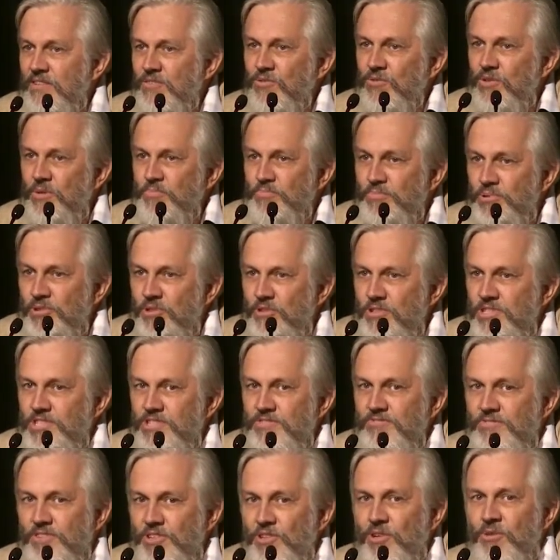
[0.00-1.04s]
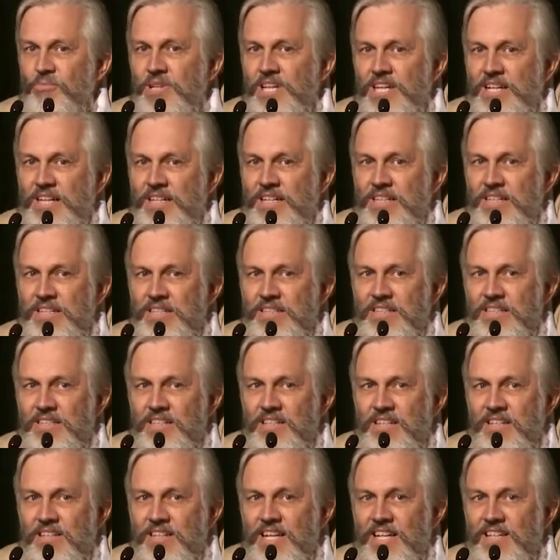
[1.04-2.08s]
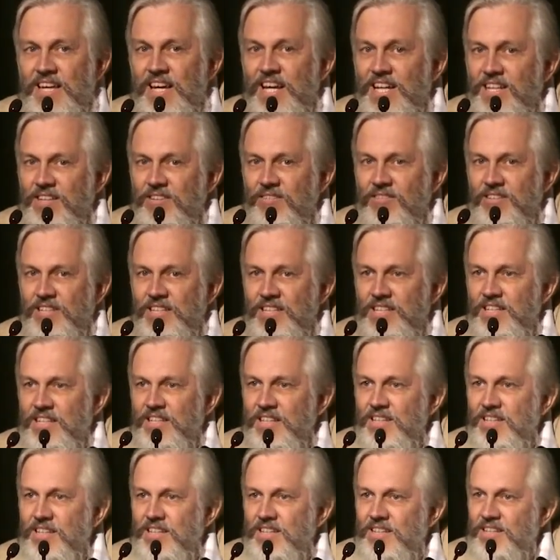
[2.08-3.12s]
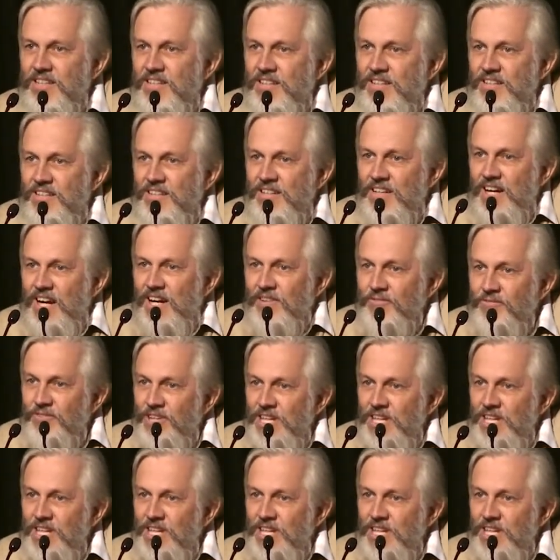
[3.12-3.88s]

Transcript: to approach phenomena that actually are